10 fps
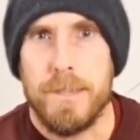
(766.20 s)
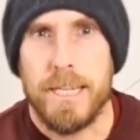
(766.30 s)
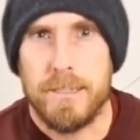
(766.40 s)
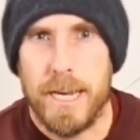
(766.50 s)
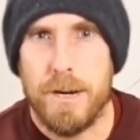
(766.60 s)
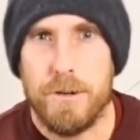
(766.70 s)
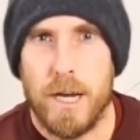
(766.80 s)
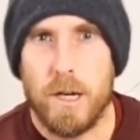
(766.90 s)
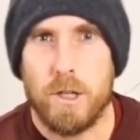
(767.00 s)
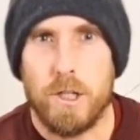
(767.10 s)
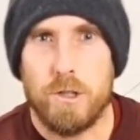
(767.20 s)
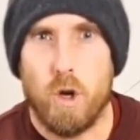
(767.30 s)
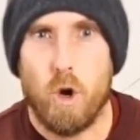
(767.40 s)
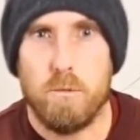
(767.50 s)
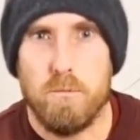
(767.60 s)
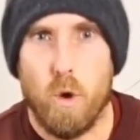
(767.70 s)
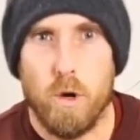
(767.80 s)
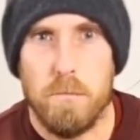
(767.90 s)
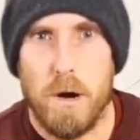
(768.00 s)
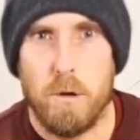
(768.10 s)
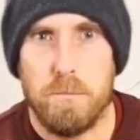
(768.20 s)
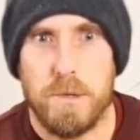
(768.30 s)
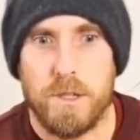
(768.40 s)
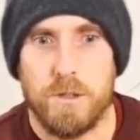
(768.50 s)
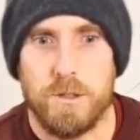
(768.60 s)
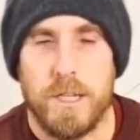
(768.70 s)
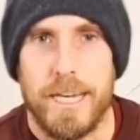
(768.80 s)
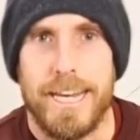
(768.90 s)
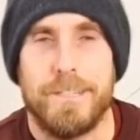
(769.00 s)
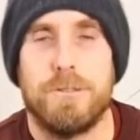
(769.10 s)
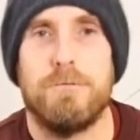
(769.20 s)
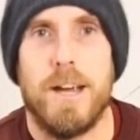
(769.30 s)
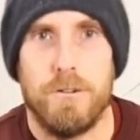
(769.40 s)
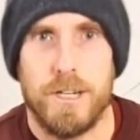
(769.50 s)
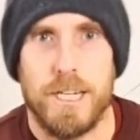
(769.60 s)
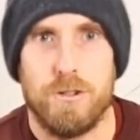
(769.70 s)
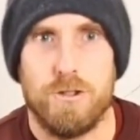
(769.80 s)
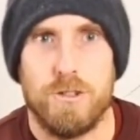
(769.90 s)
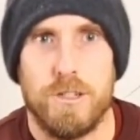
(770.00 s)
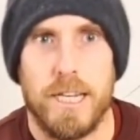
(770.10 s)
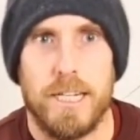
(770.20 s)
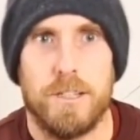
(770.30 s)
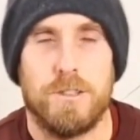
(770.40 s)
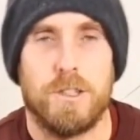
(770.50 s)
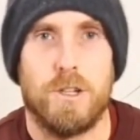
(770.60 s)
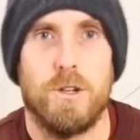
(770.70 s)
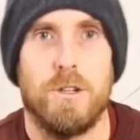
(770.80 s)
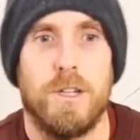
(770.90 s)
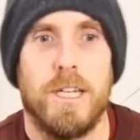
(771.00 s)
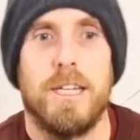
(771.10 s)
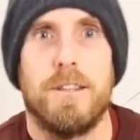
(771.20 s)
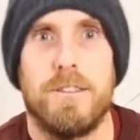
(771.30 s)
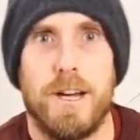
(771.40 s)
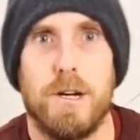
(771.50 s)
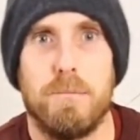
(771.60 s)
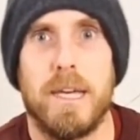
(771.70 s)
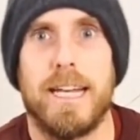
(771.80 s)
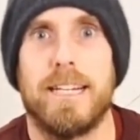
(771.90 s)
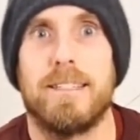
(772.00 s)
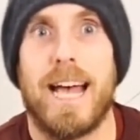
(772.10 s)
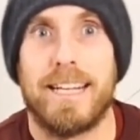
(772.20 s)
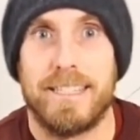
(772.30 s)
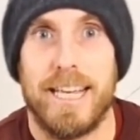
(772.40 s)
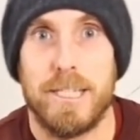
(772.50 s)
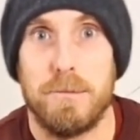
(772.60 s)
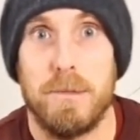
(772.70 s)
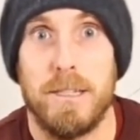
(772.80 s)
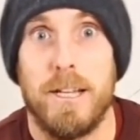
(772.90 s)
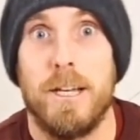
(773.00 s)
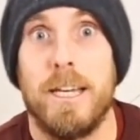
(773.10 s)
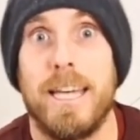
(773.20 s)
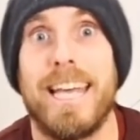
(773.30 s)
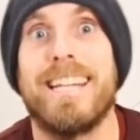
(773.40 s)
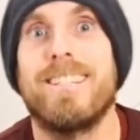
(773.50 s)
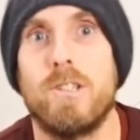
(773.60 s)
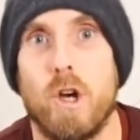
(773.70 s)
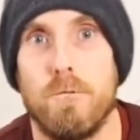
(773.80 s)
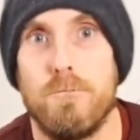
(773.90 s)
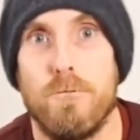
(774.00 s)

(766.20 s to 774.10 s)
This area I'm going to talk more about because it's very interesting. It's a good therapy and it's accessible in some